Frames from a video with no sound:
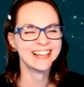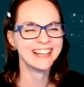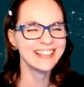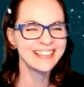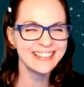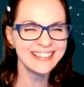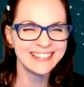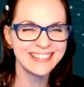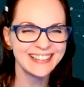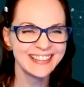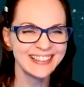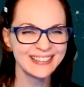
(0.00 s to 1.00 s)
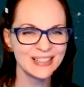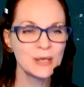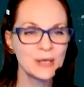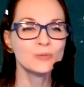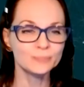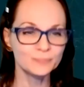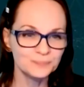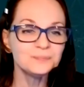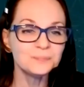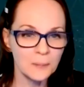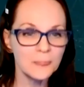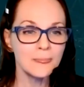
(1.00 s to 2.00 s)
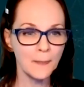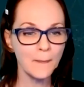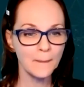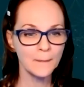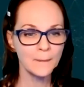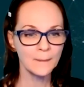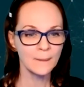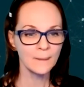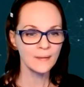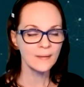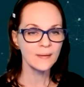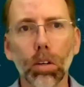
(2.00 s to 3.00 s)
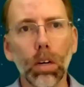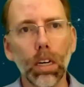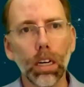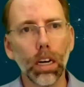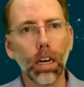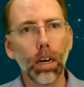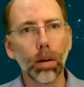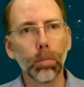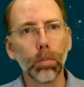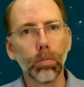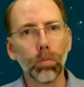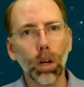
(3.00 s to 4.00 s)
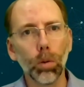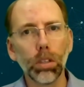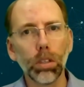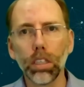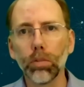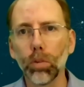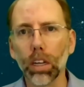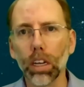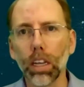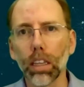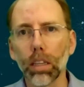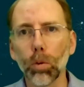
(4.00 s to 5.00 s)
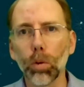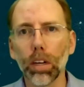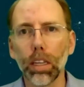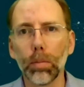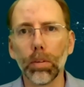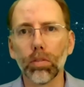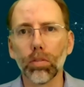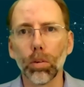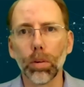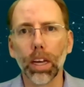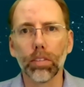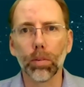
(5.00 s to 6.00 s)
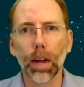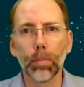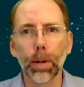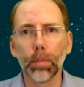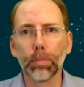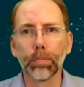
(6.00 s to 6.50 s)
We do have a few more questions that are coming in. So why don't we see if we can hit them quickly before we have to wrap up?